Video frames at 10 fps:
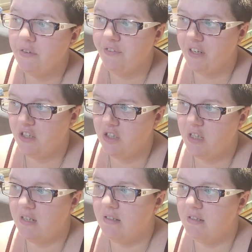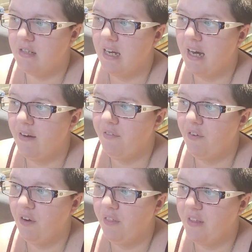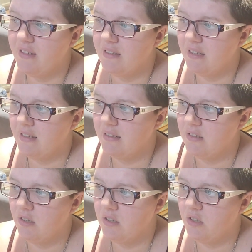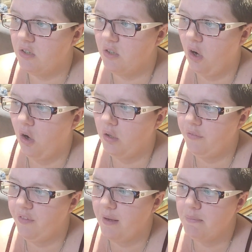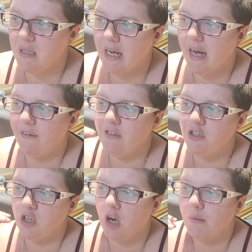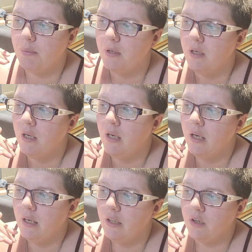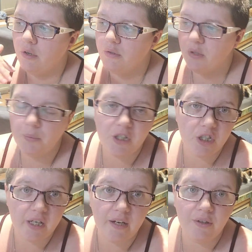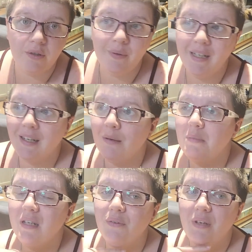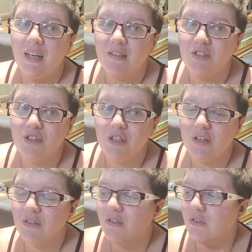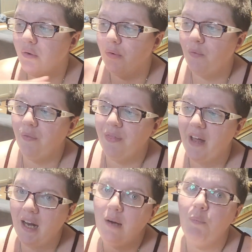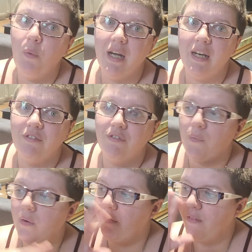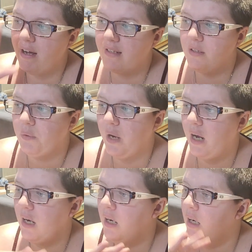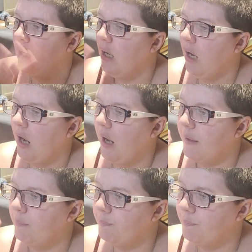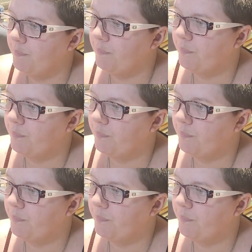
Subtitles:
to finish this, to have this list, all of them to have a job. The Cozy Witch Tarot, it comes out next year, so that I'm waiting for. That's okay. The